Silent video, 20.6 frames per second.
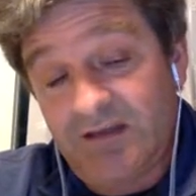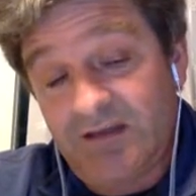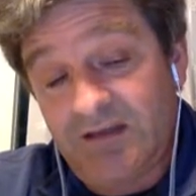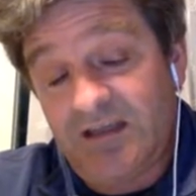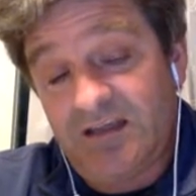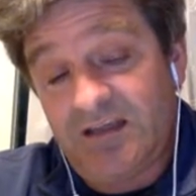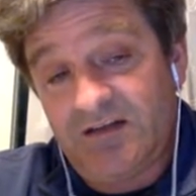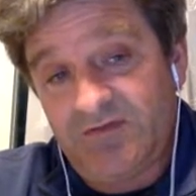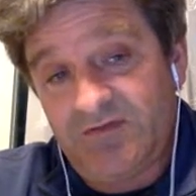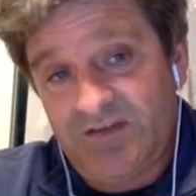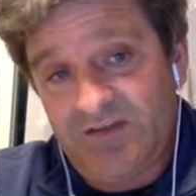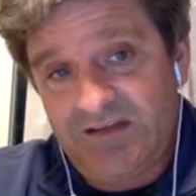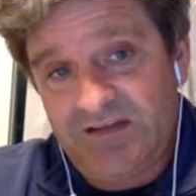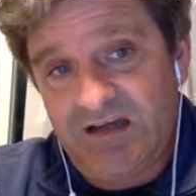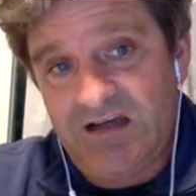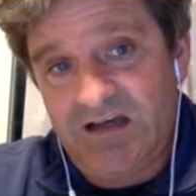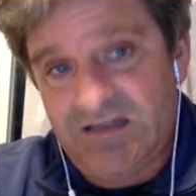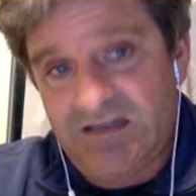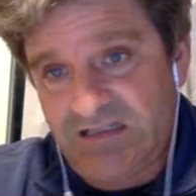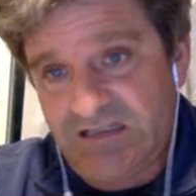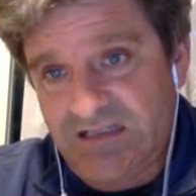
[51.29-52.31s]
think. And if he
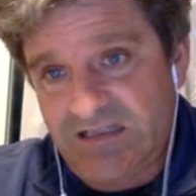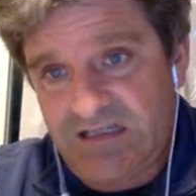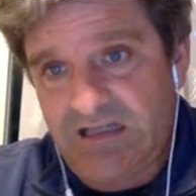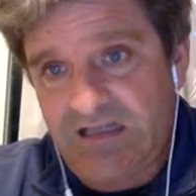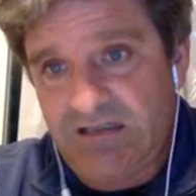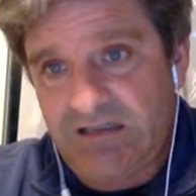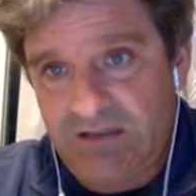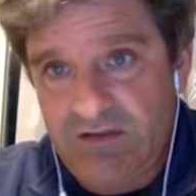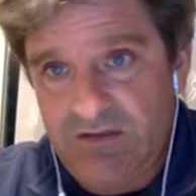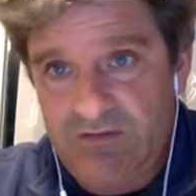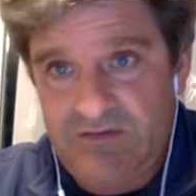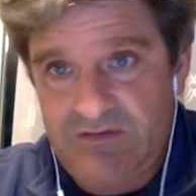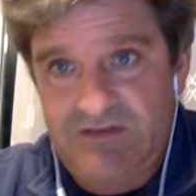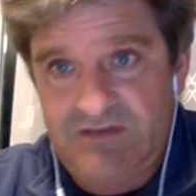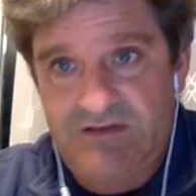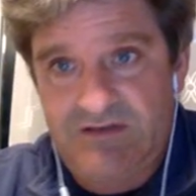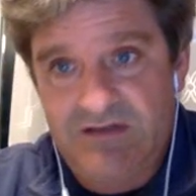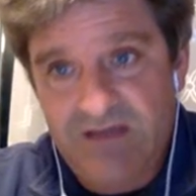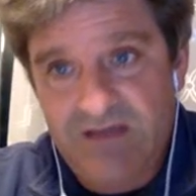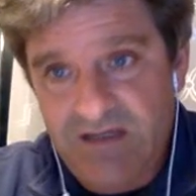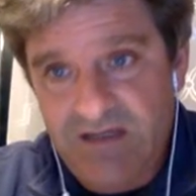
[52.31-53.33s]
does, he's gonna lose.